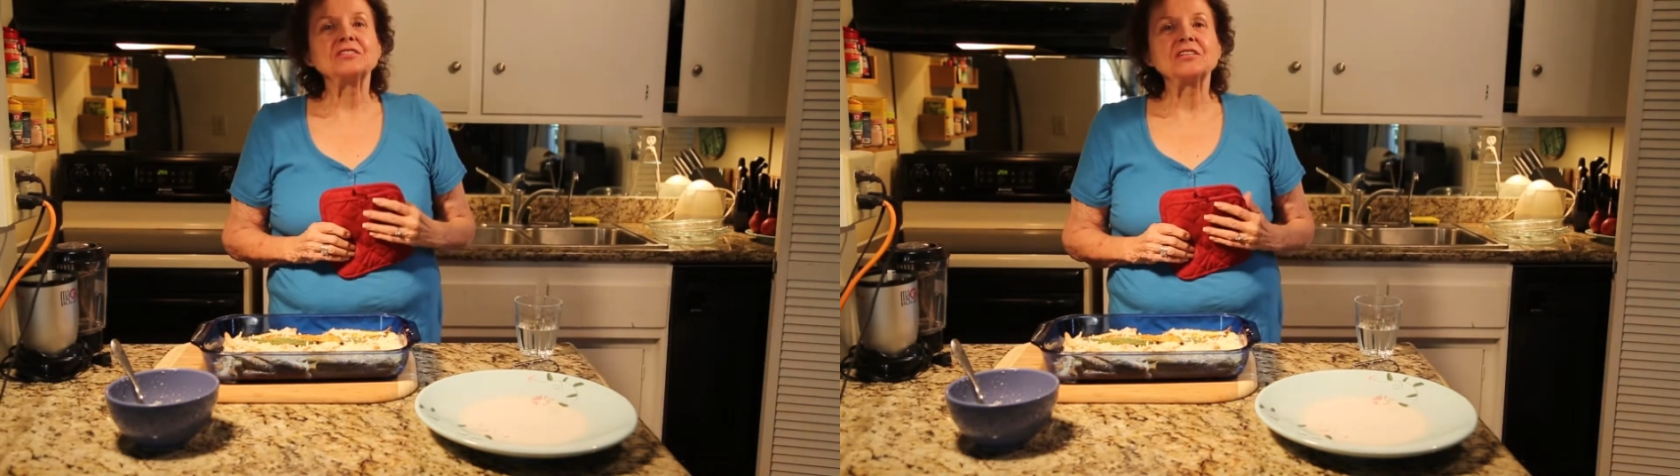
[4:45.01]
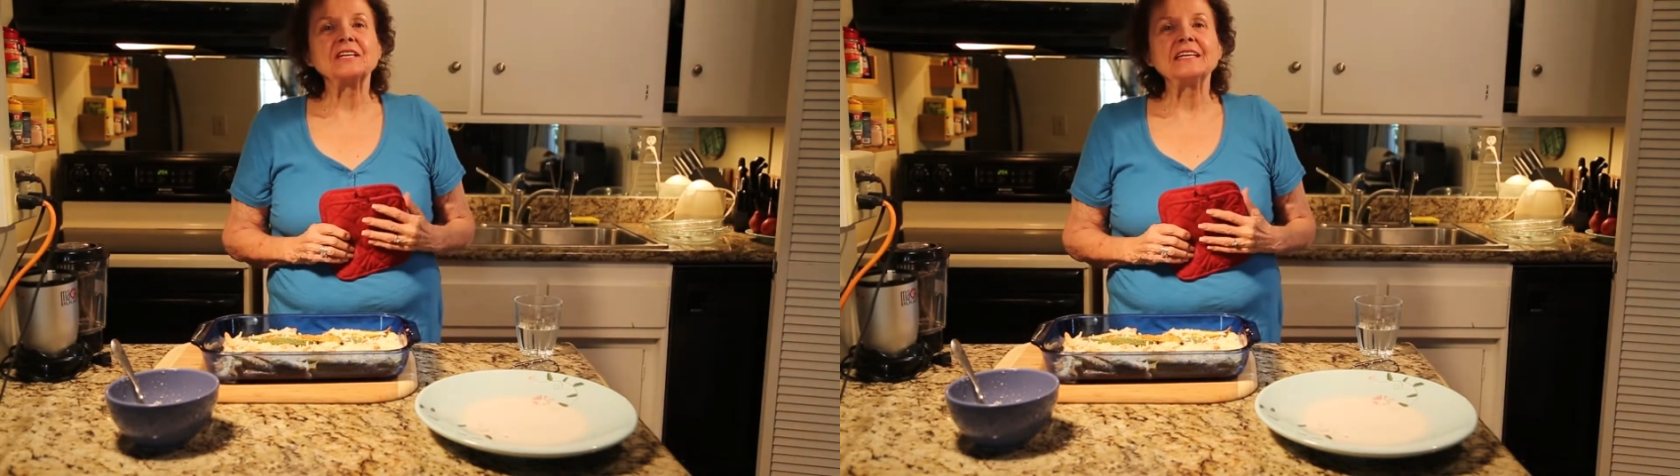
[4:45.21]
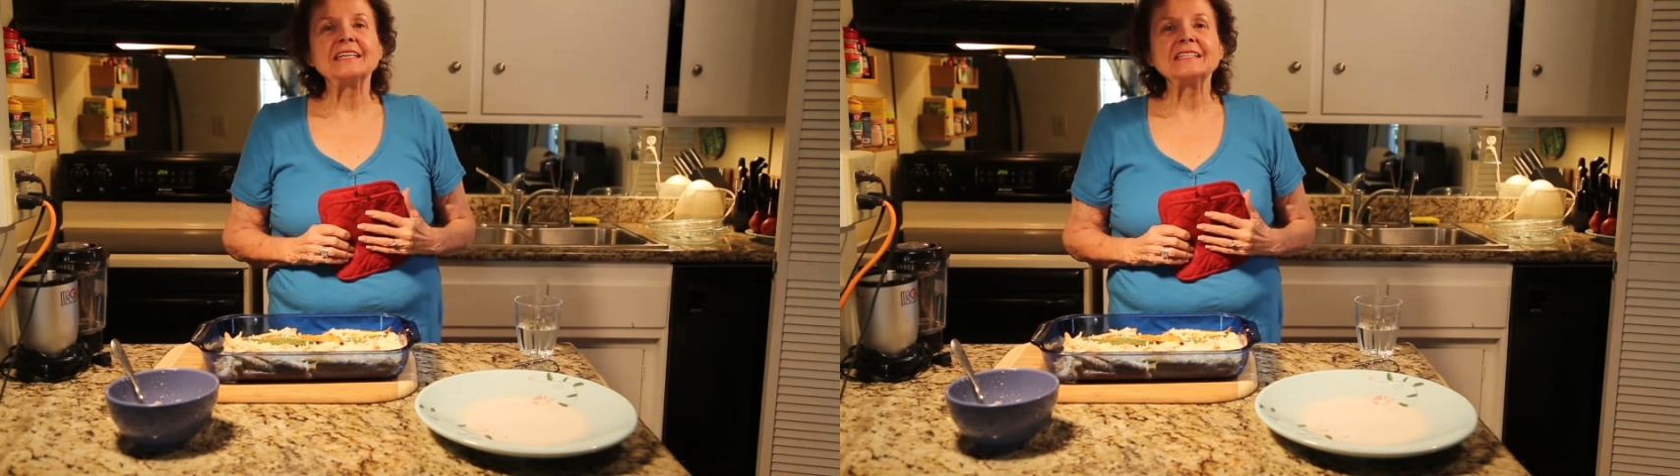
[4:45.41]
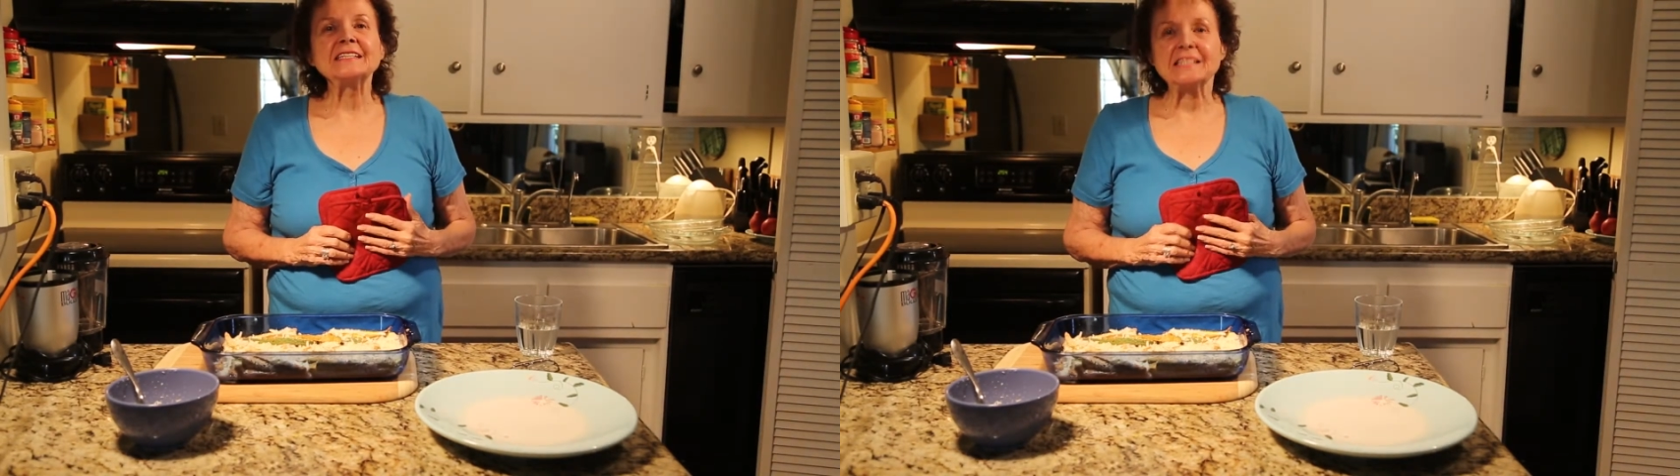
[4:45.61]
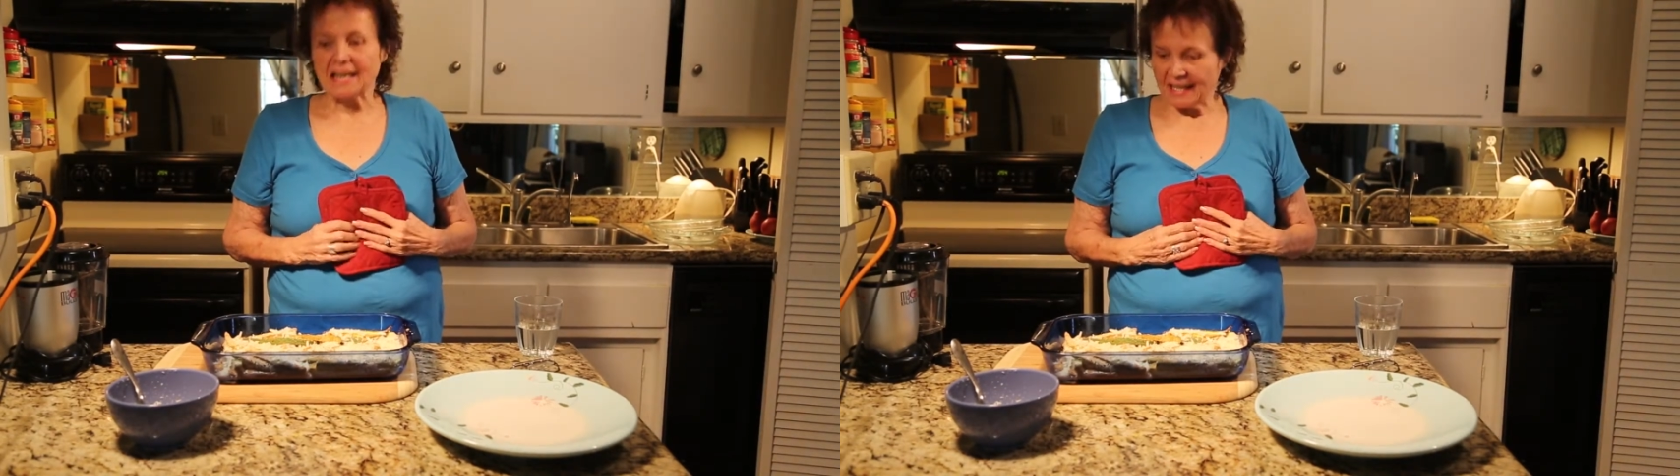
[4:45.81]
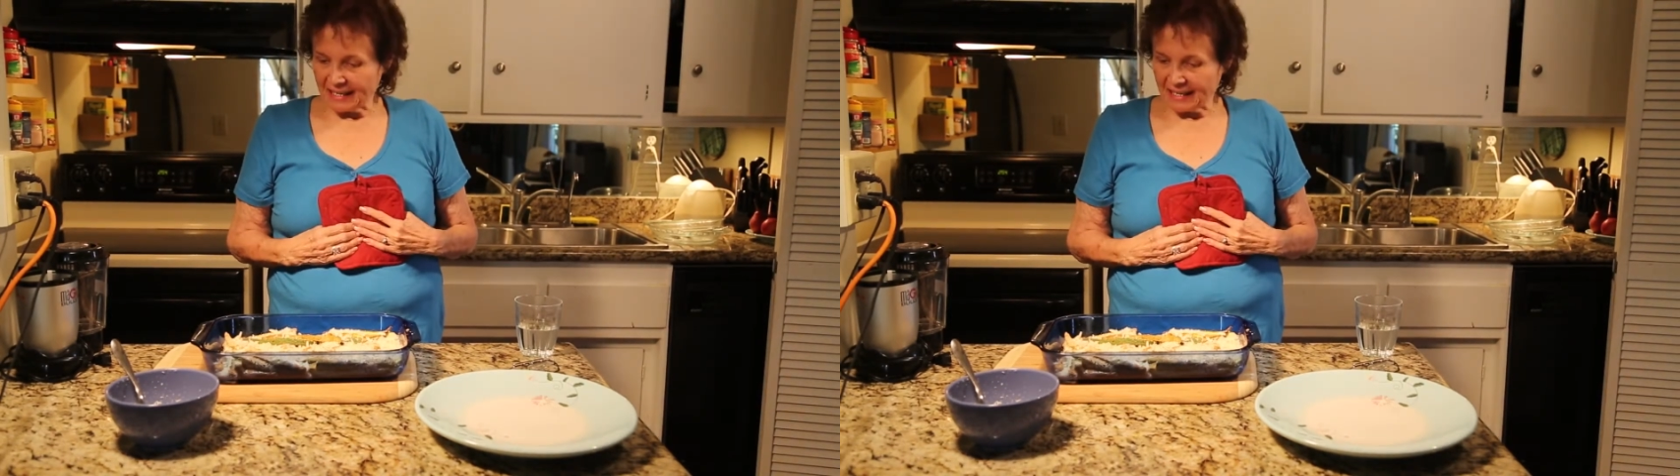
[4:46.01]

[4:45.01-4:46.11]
cheese